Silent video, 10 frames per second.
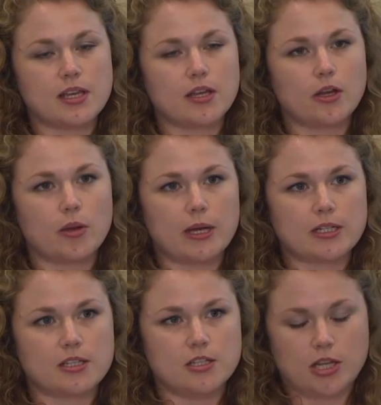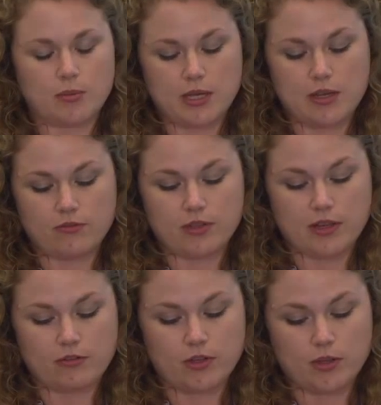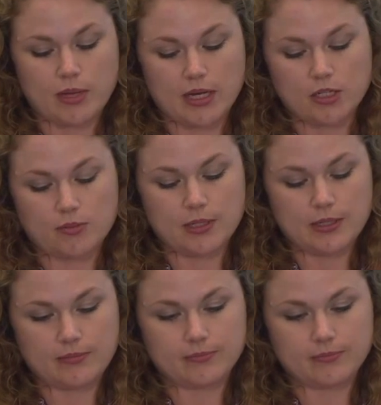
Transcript: they can go back to the GP for their further management.